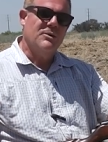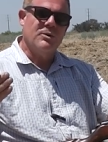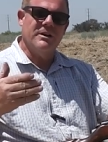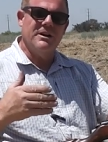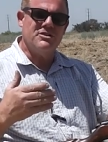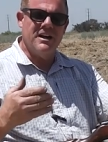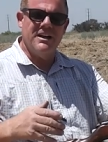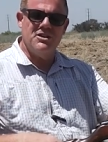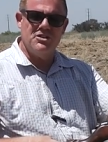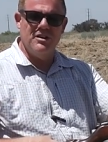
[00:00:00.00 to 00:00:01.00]
We're going to try
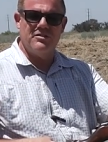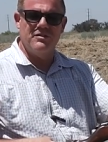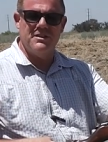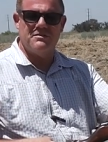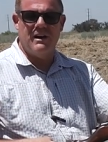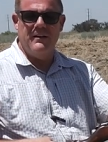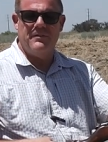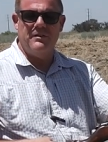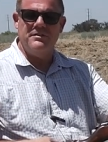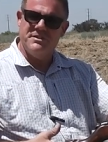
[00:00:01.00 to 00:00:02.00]
and shoot it through this
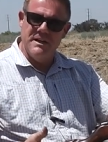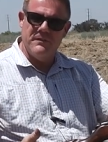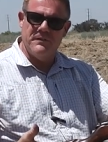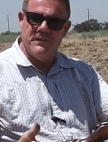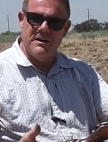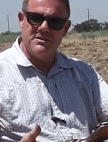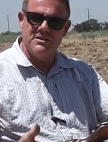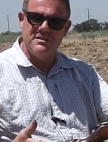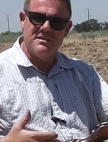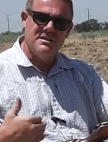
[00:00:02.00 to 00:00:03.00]
rifle, see if it
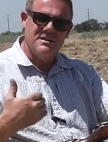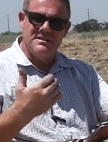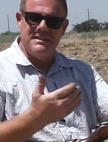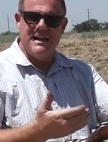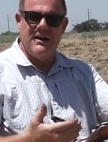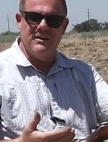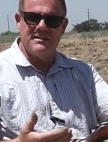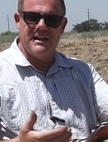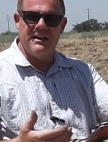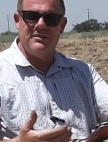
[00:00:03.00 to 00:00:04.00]
functions, see how it
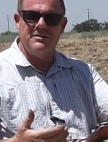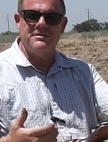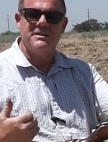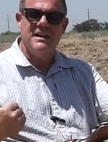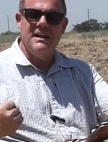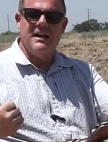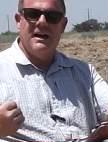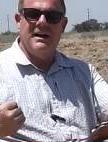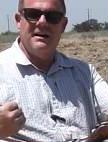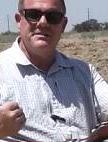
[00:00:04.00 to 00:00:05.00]
cycles,
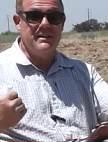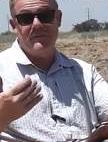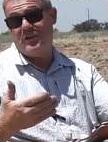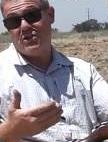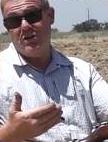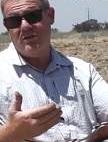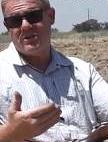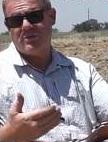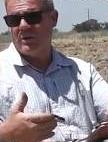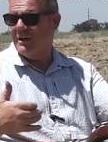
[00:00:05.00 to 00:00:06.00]
uh, see if it
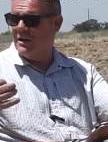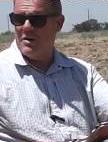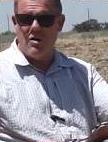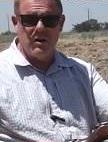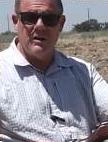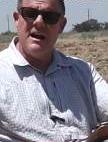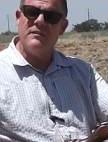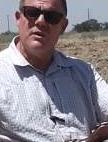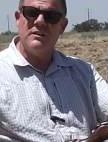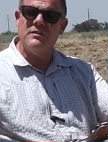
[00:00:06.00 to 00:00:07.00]
shoots. We're going to
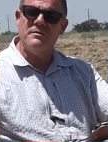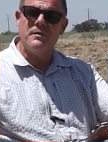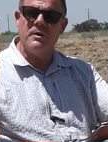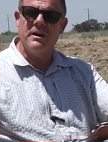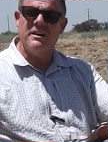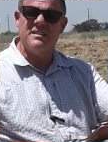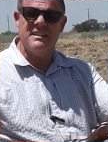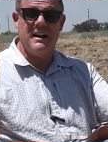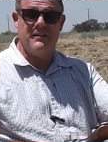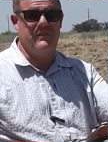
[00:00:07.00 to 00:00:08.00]
chronograph one of them for you to
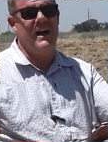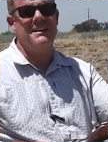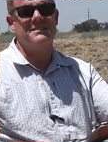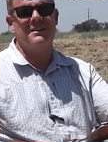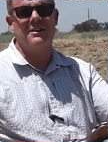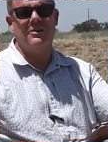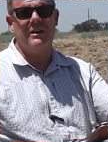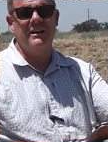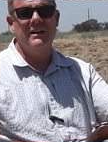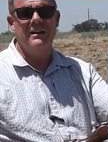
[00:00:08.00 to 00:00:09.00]
see how fast they're going,